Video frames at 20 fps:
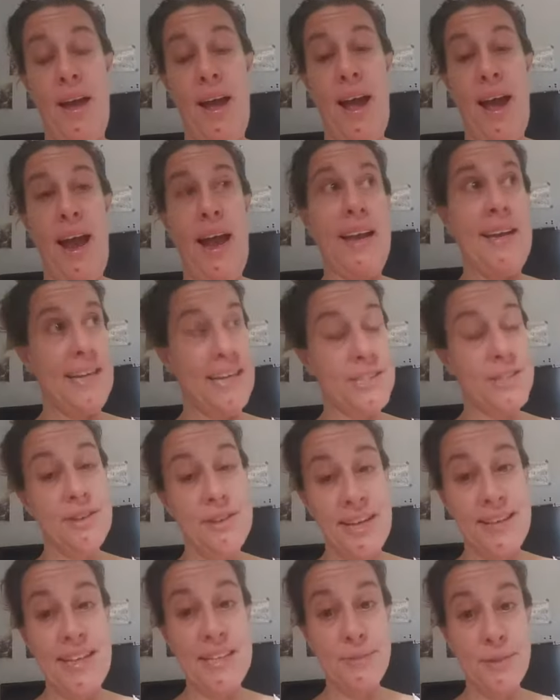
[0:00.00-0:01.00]
And yesterday,
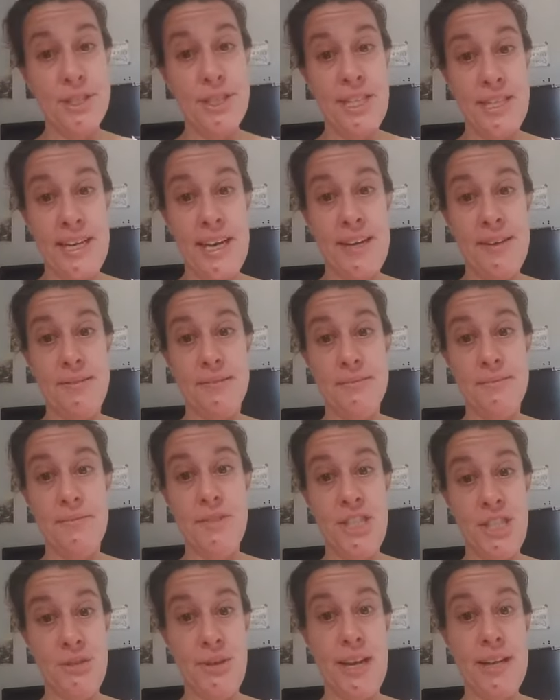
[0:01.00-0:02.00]
that's what she did. She
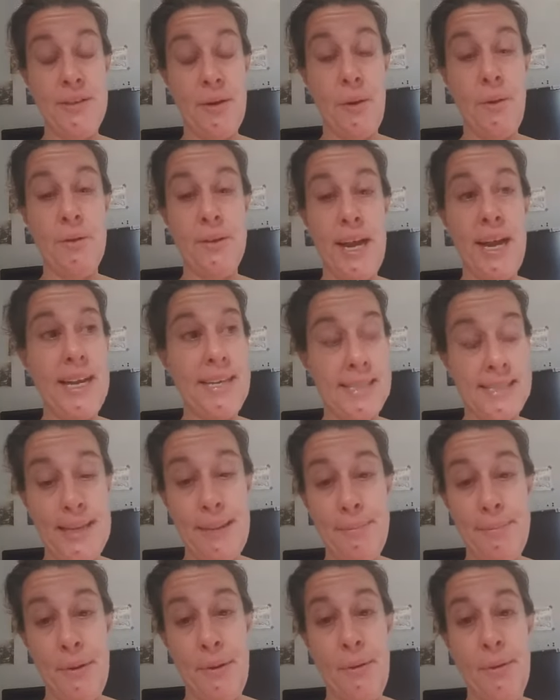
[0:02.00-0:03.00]
drank the whole day and slept
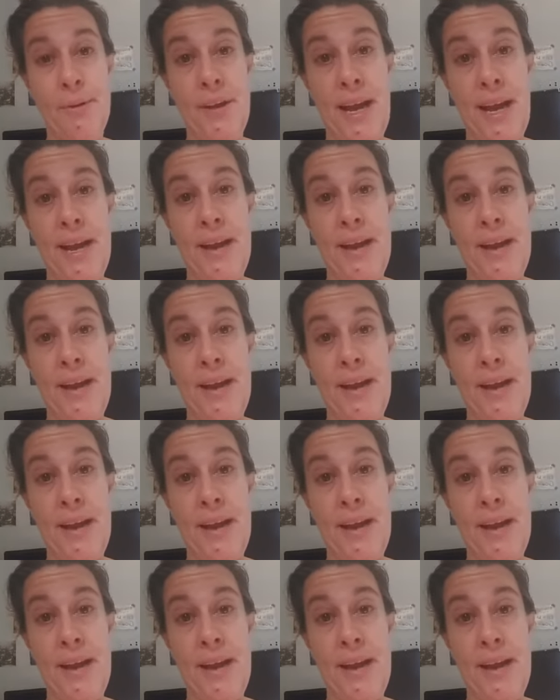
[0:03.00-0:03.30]
the whole day.